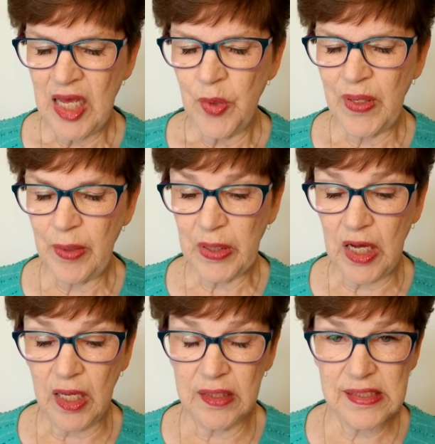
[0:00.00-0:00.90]
When they were
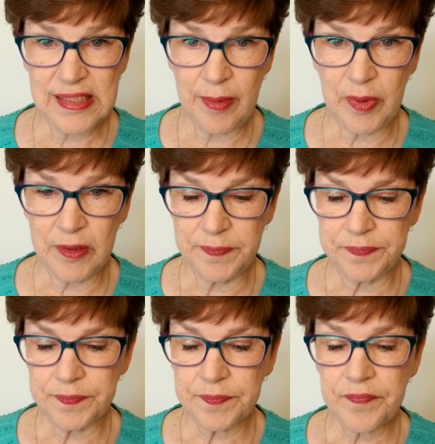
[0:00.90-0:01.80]
all assembled,
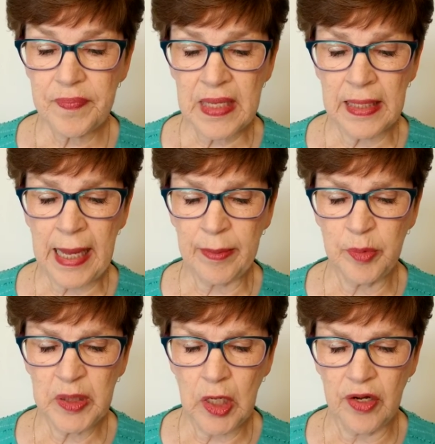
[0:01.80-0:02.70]
Captain
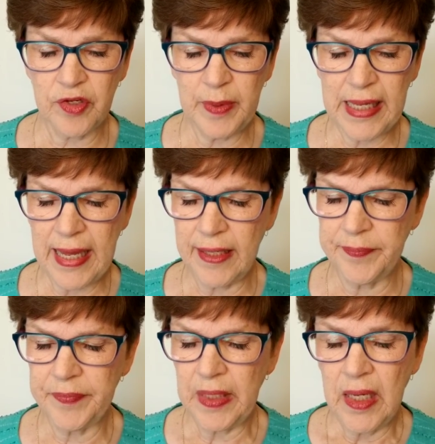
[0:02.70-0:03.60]
MacArthur began.
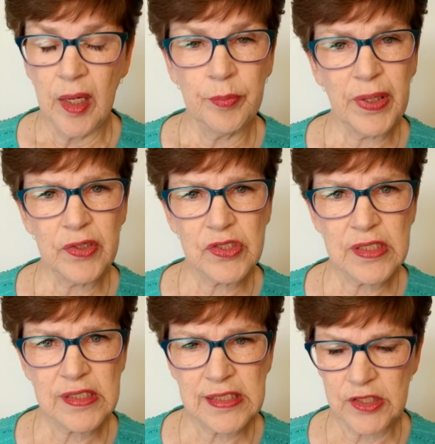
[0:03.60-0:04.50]
Brothers
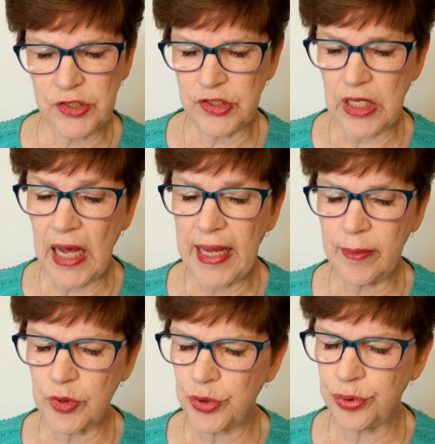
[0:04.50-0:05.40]
and sisters, I am
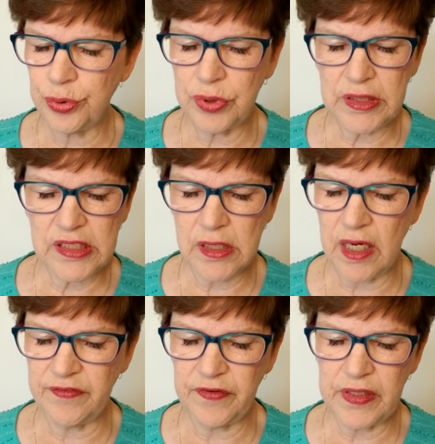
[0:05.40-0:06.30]
truly
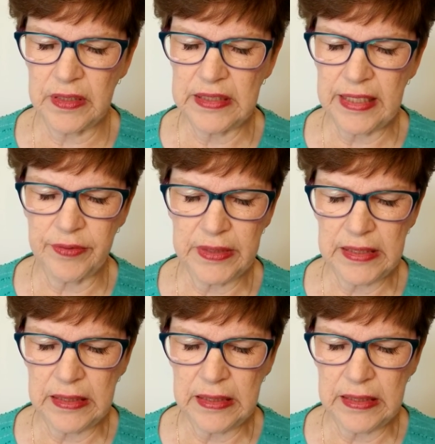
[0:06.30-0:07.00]
sorry for the